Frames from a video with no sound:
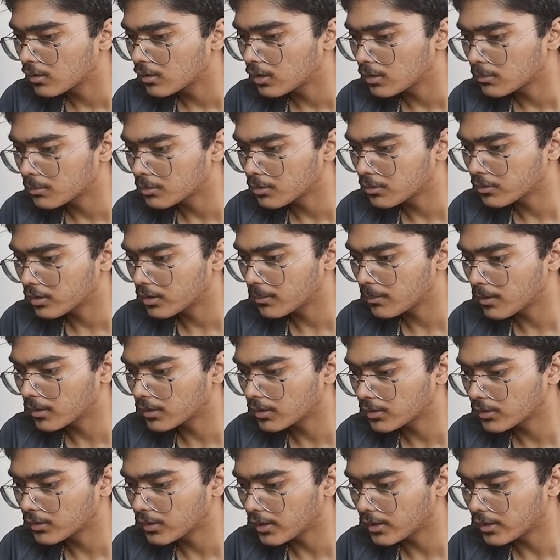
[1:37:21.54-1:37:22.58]
Just debug this
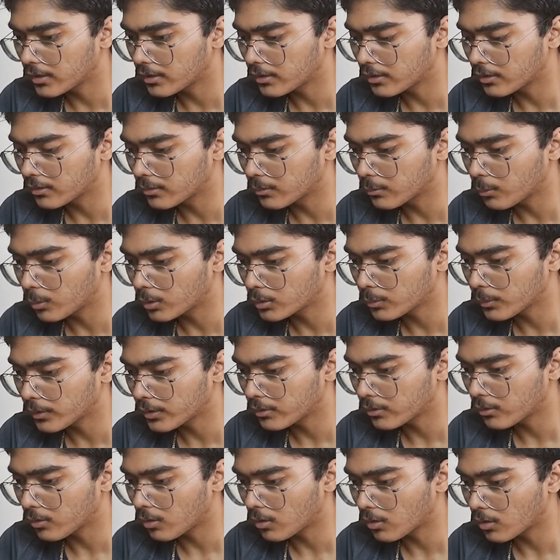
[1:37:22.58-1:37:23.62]
in editor. What went
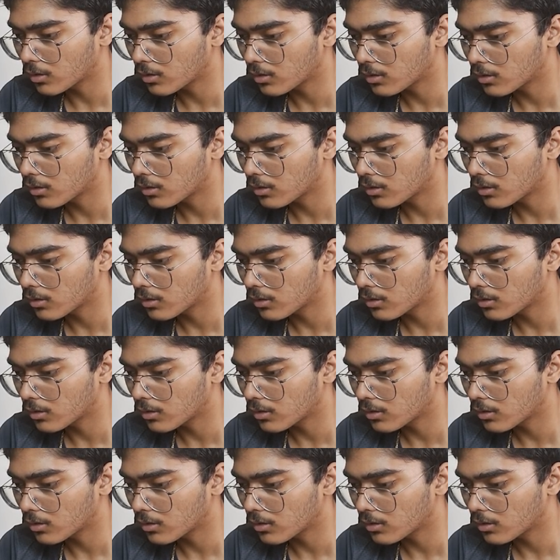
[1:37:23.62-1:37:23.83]
wrong?